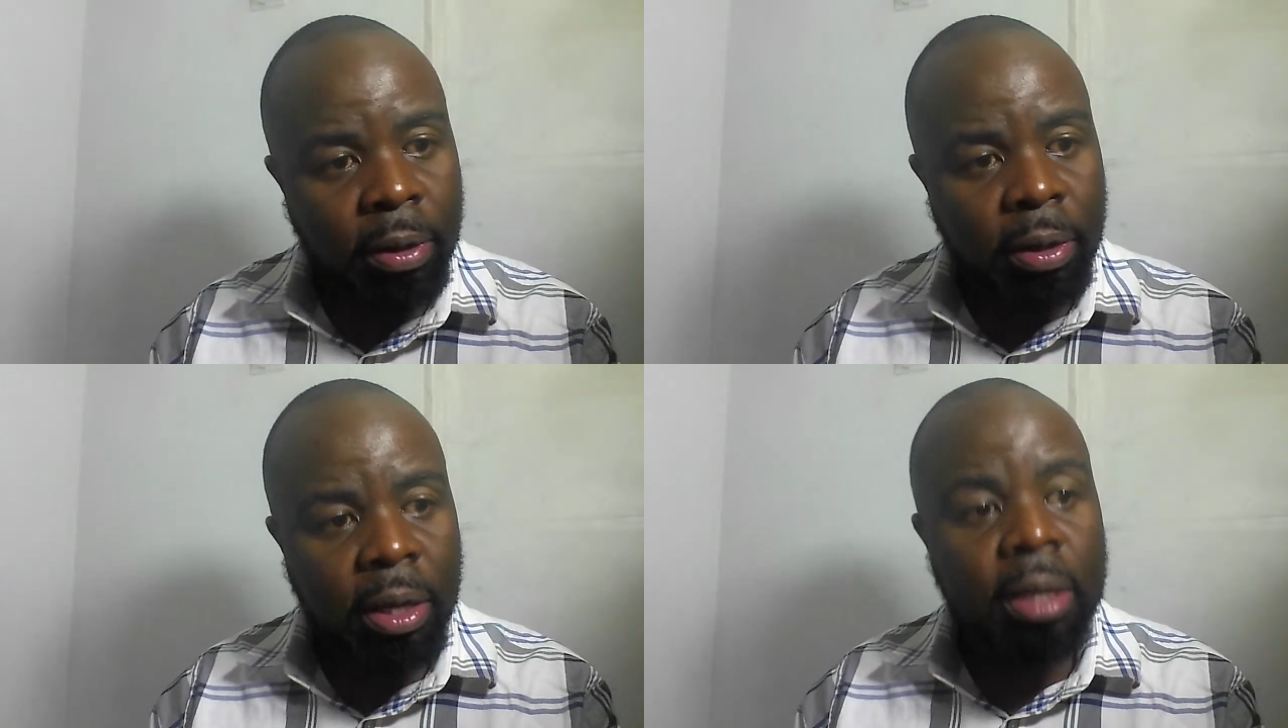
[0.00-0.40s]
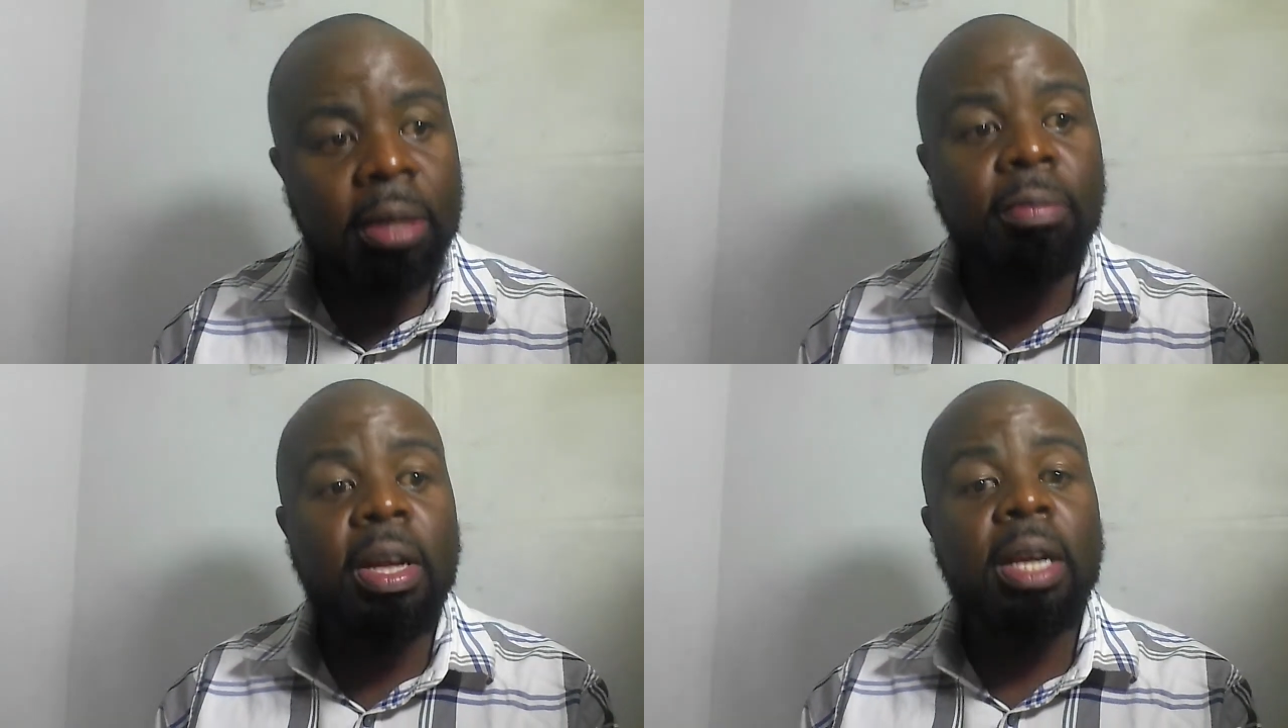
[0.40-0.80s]
It's
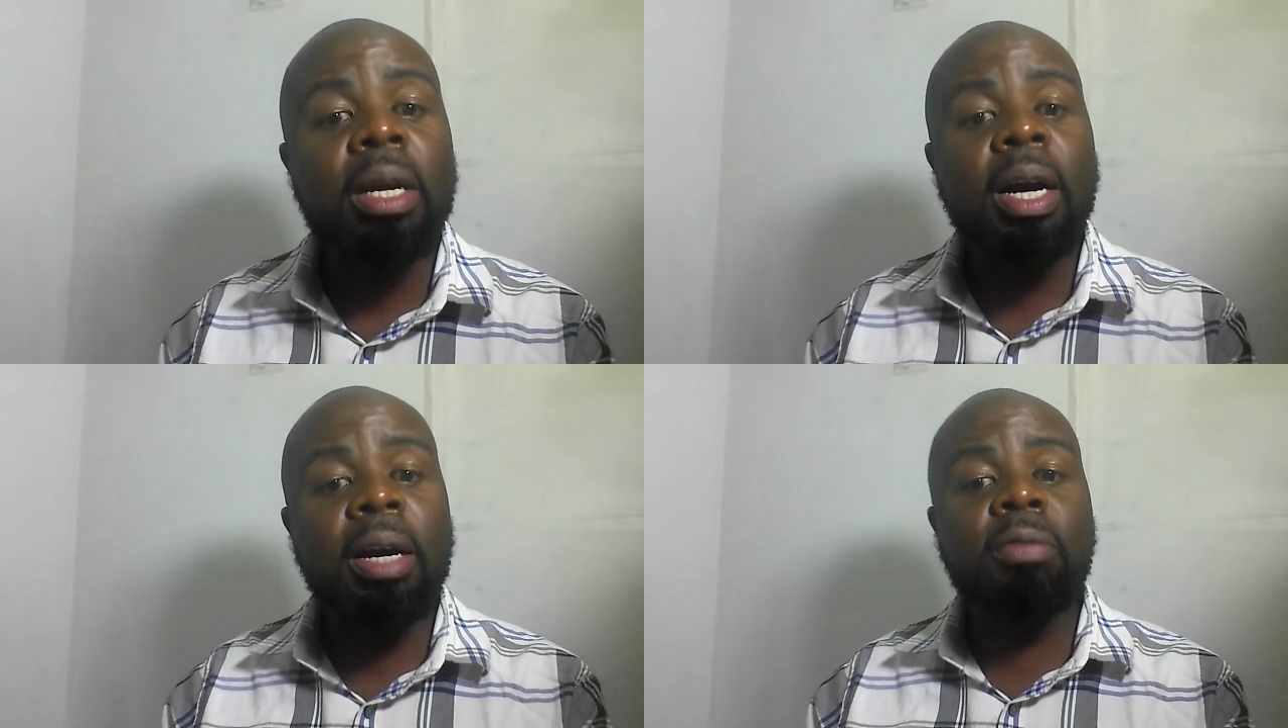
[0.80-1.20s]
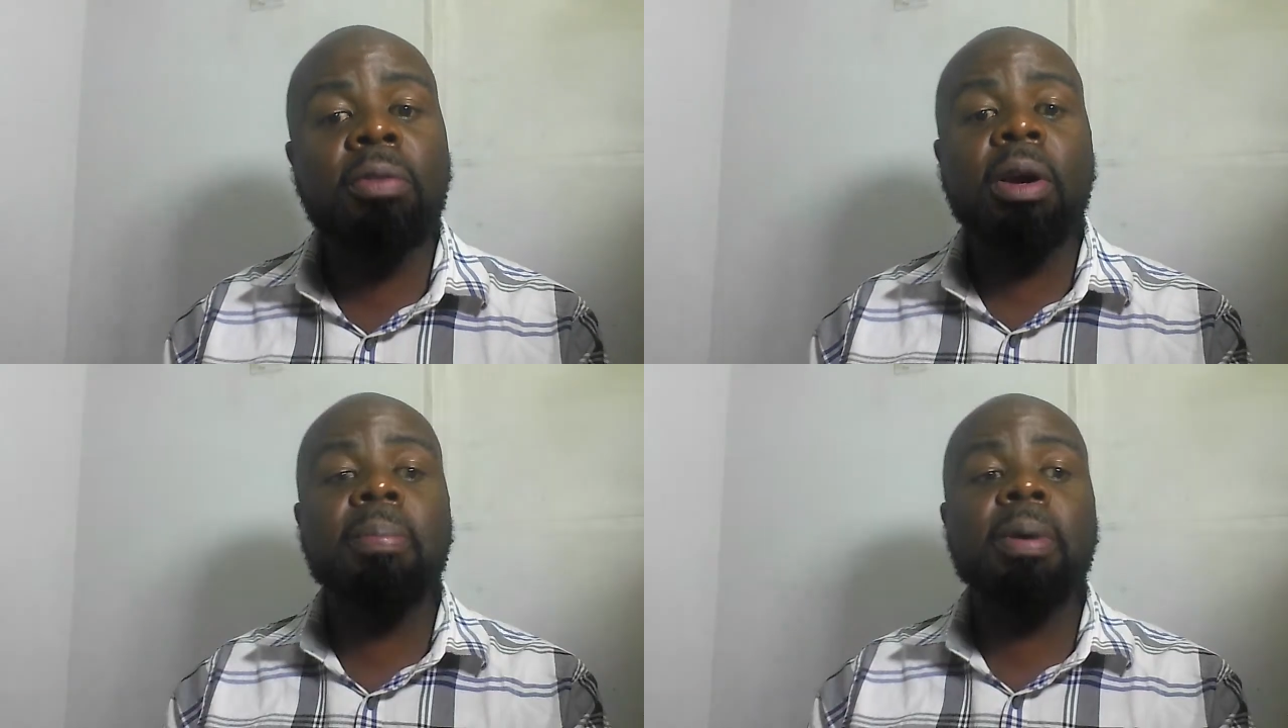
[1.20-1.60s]
very hard
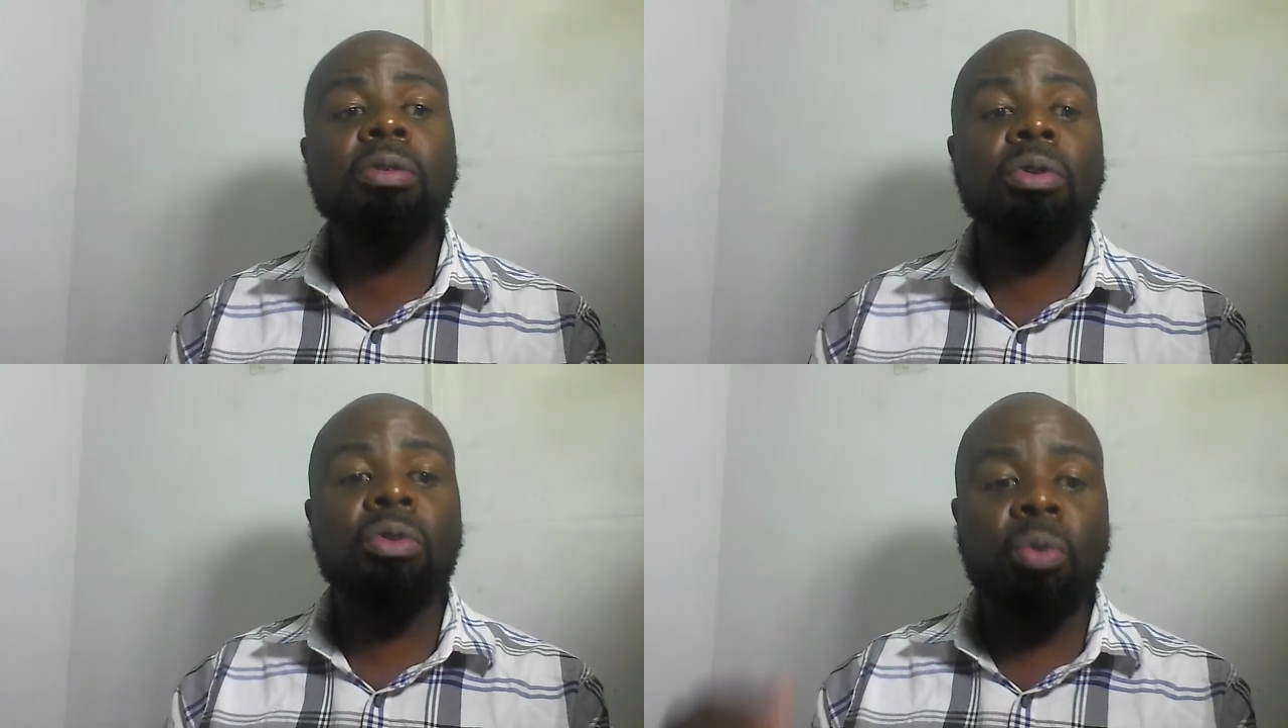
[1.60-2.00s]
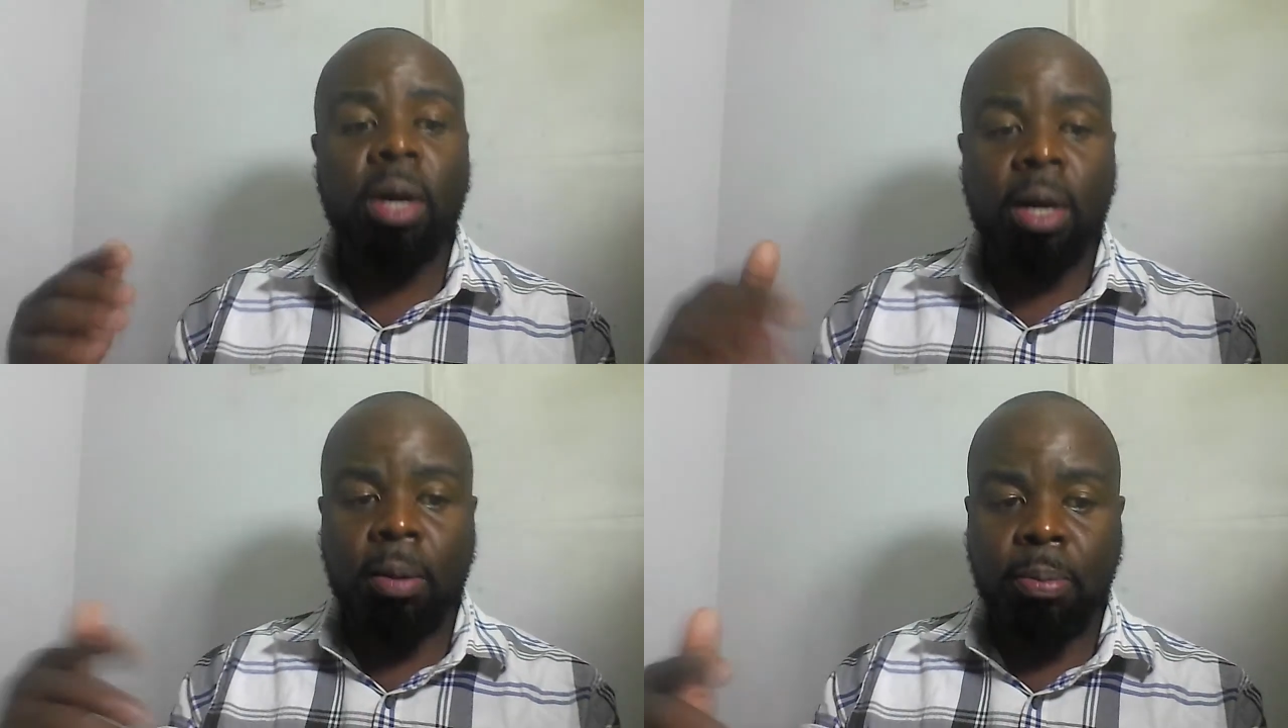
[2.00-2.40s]
for a person to
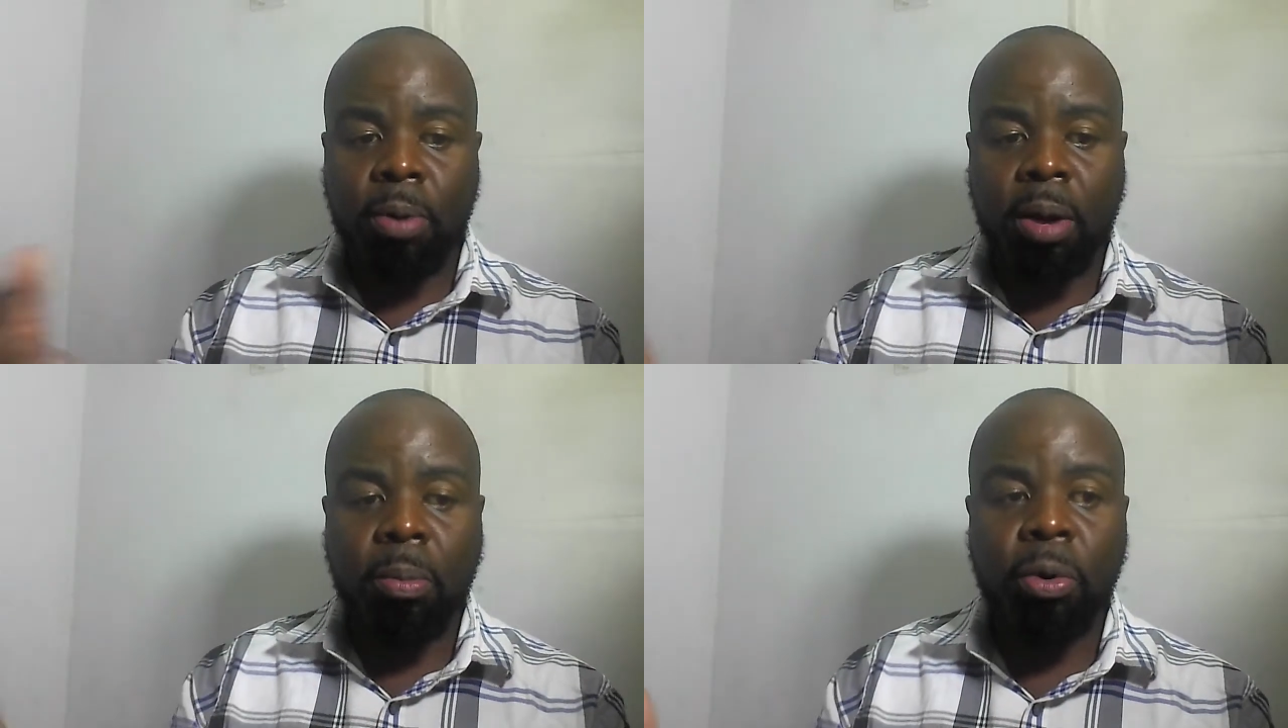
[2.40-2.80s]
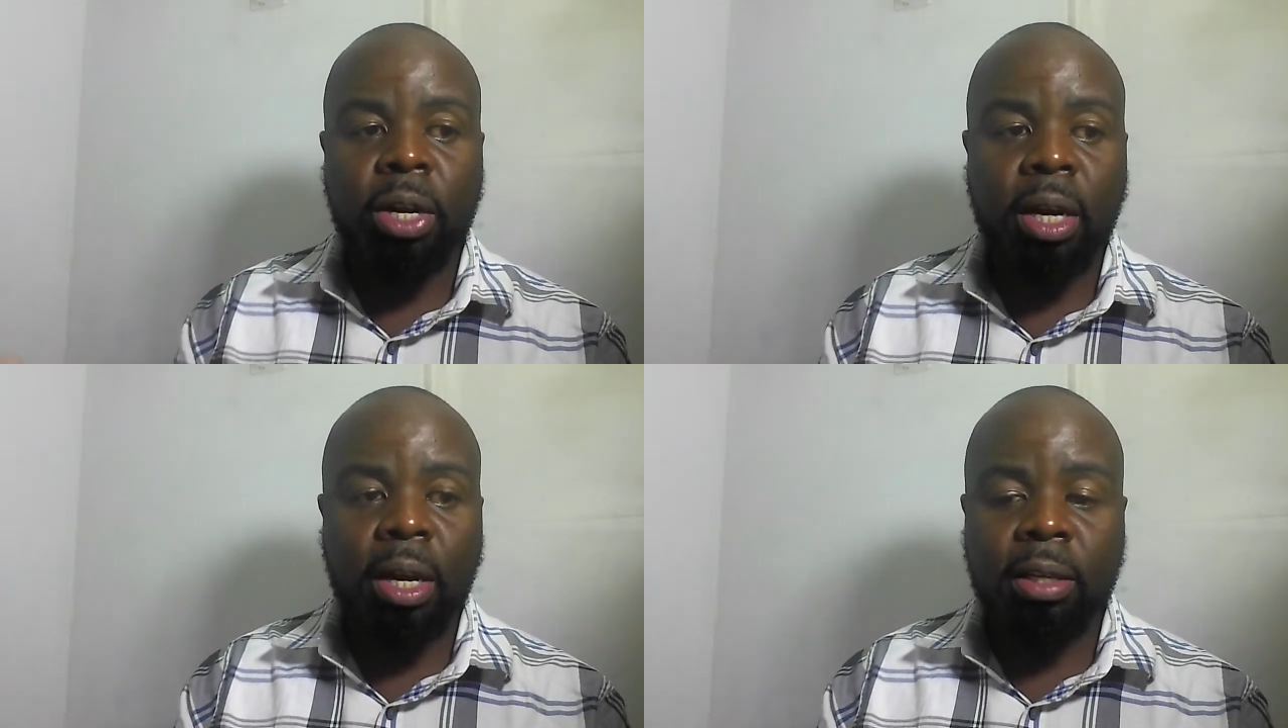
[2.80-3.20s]
wake up one
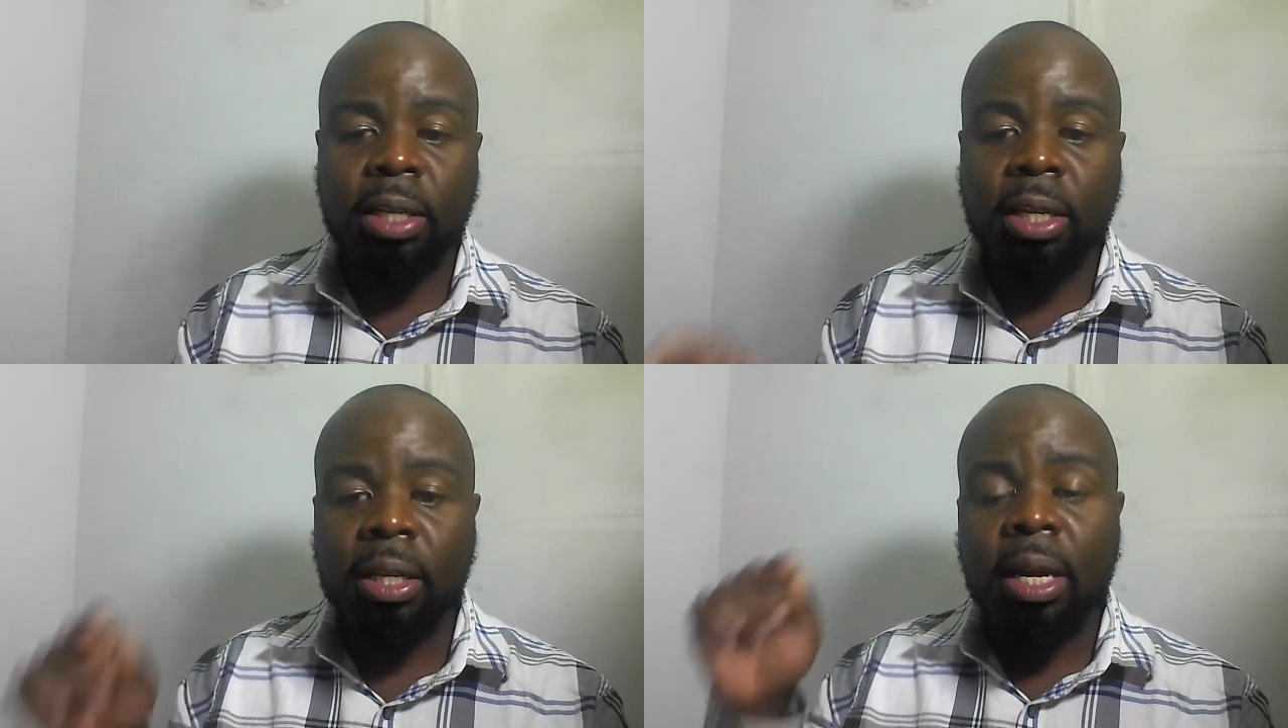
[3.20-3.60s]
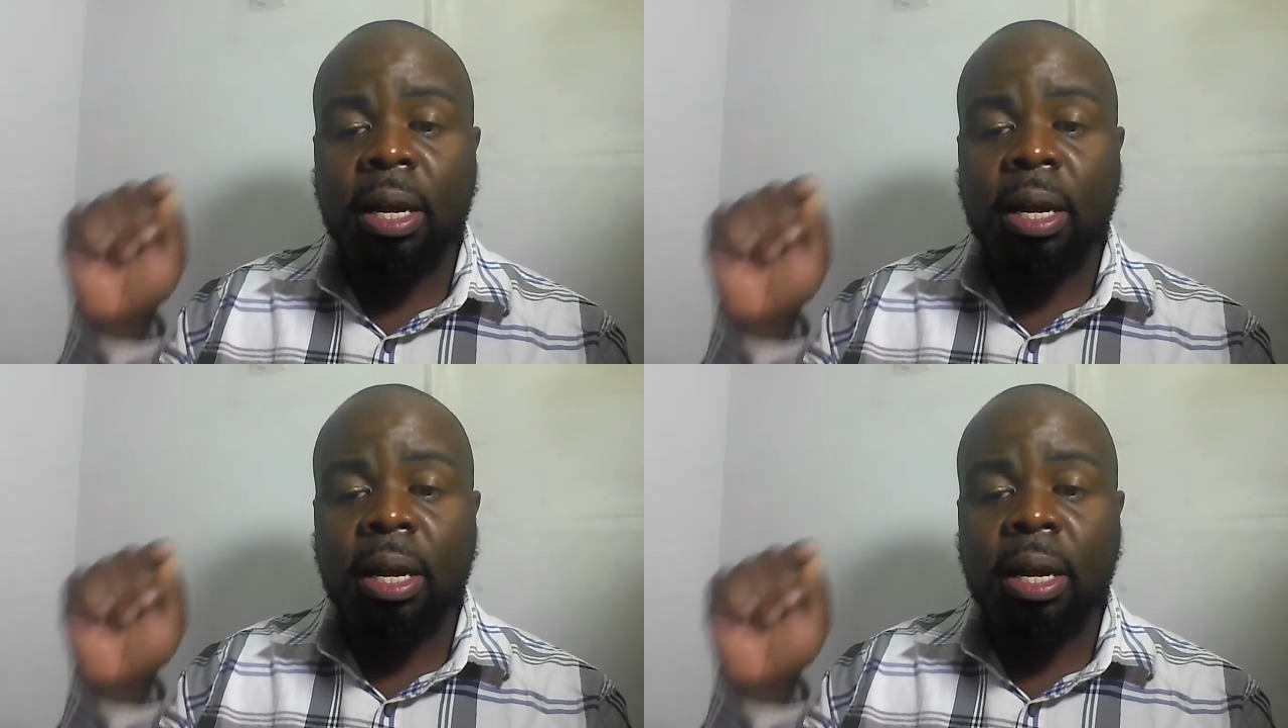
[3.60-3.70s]
morning and change.